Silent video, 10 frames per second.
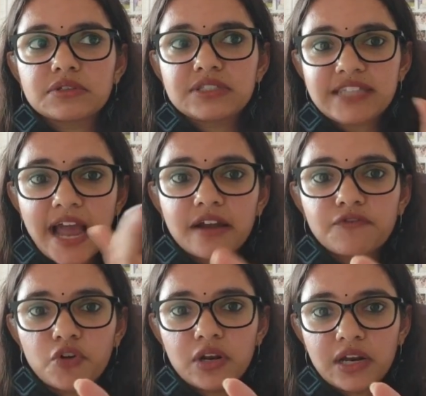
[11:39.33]
sat
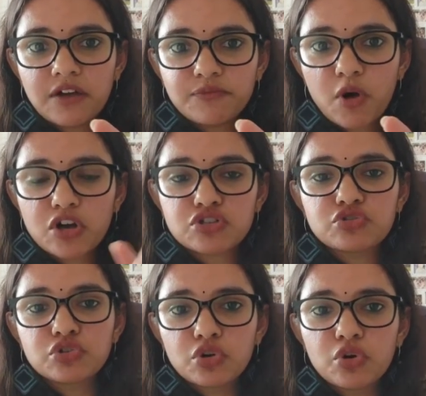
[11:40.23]
for enough mocks
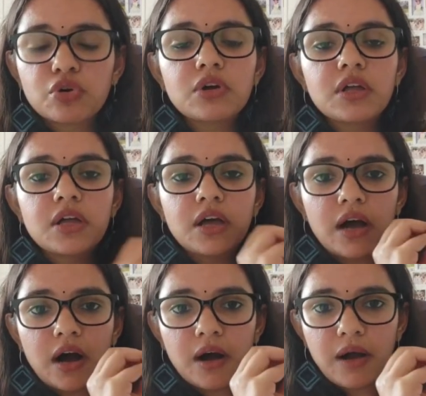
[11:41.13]
to know
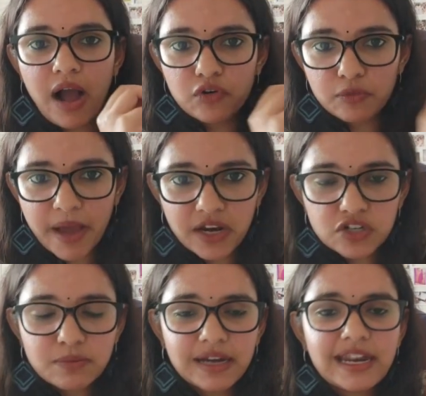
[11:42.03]
how to
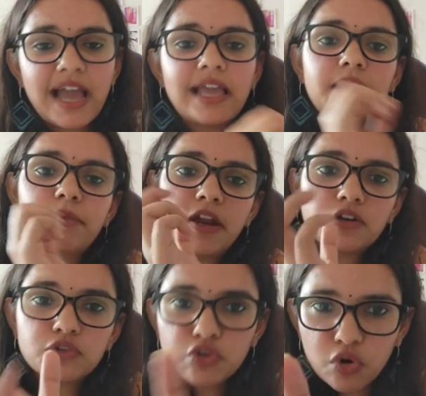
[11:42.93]
manage my time and
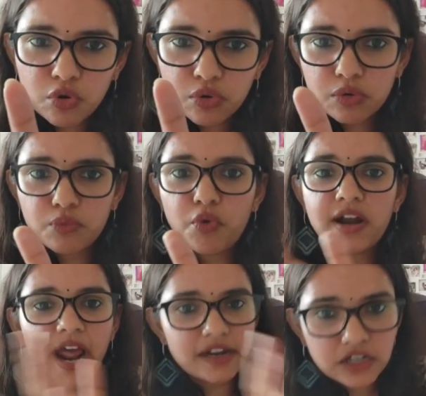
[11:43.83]
to know what
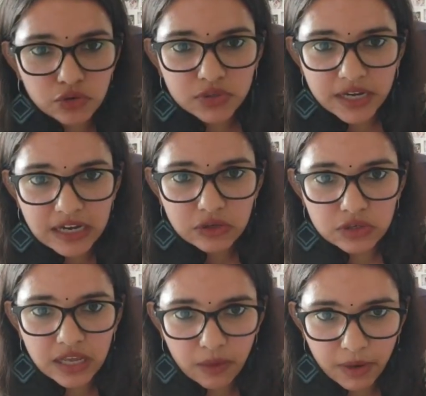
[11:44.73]
attitude I need to
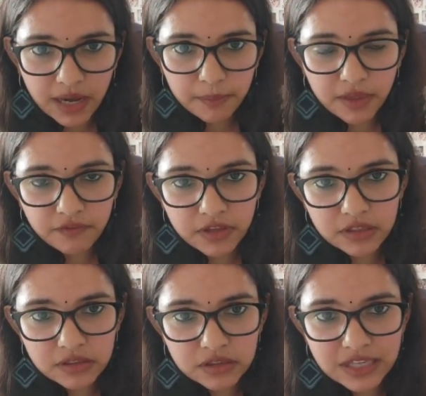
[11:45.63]
take when I'm
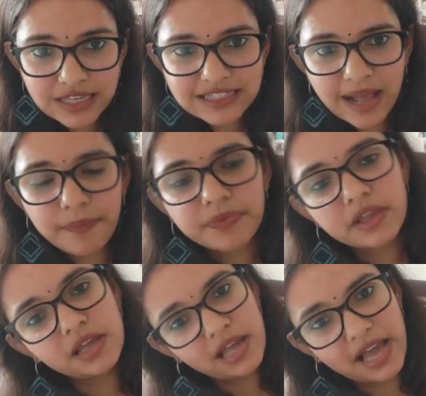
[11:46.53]
giving the exam.
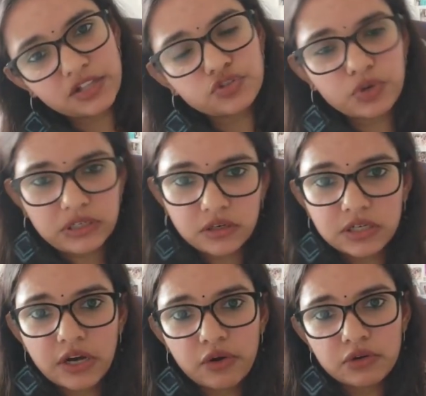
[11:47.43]
And so it
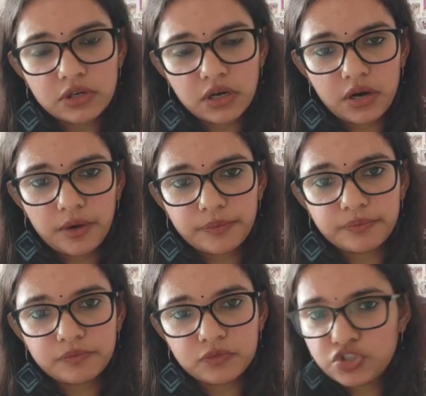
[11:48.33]
turned out
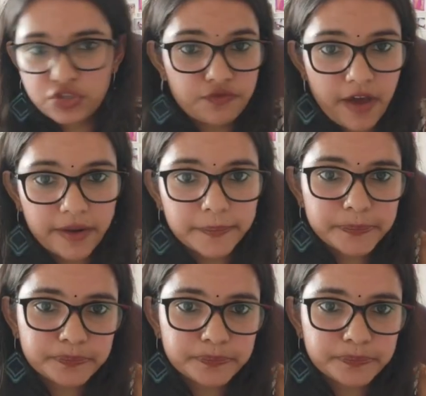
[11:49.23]
just fine.